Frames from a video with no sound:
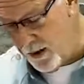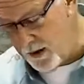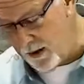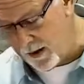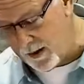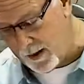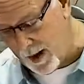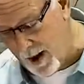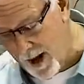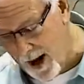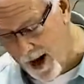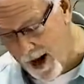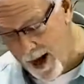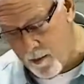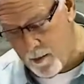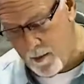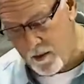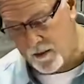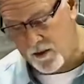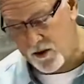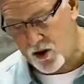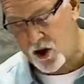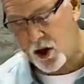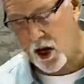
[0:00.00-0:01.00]
time
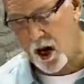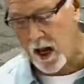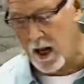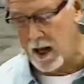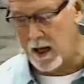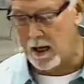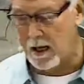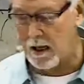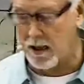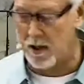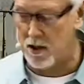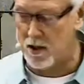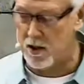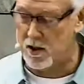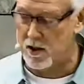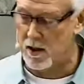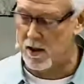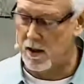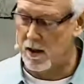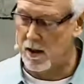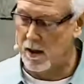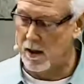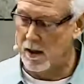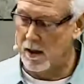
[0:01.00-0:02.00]
of change.
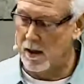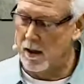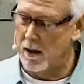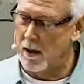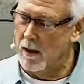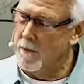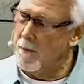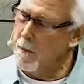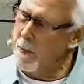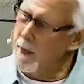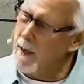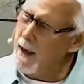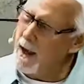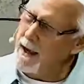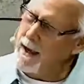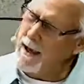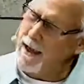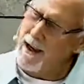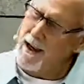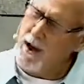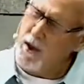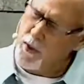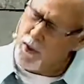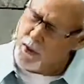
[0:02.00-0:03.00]
I can
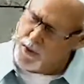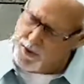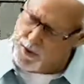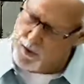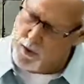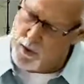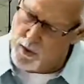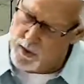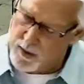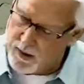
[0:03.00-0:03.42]
get through this